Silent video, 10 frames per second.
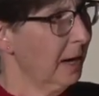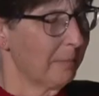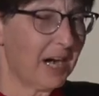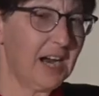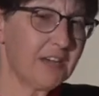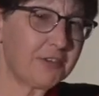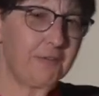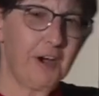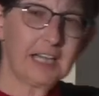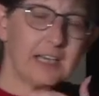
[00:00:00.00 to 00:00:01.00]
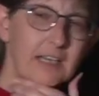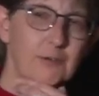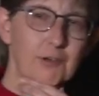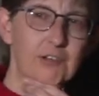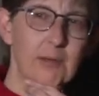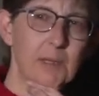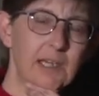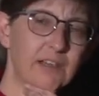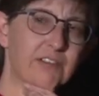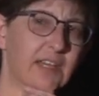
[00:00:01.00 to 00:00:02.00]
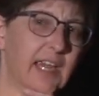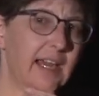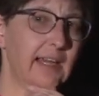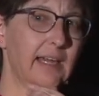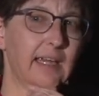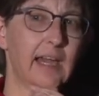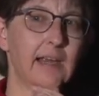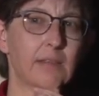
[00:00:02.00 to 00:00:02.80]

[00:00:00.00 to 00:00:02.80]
But I also find it interesting because the KKK